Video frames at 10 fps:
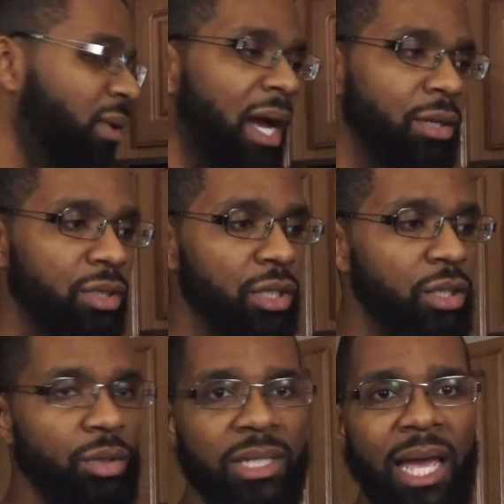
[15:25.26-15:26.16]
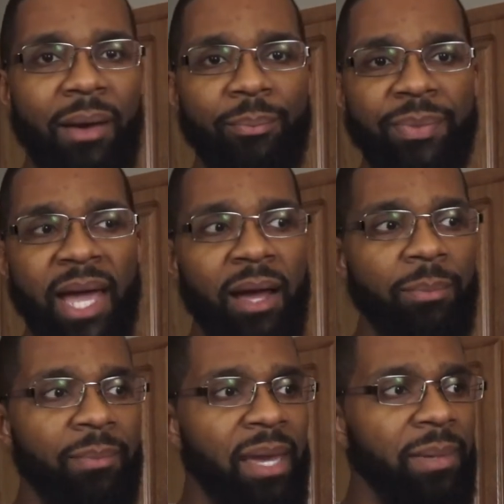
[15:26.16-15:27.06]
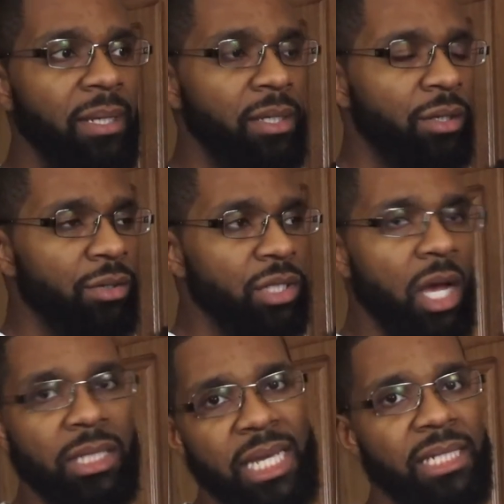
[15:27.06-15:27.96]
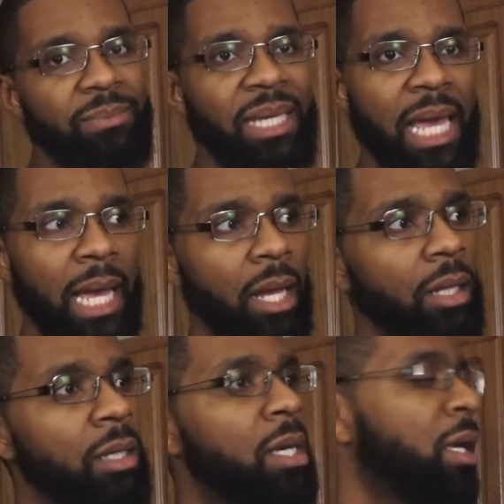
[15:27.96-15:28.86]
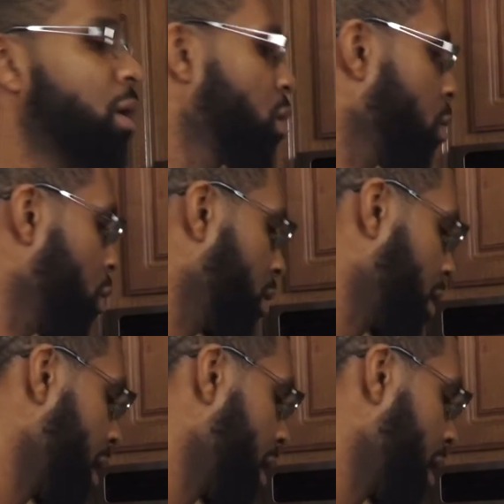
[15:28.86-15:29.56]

what I usually do is I'll maybe, you know, saute some kale or,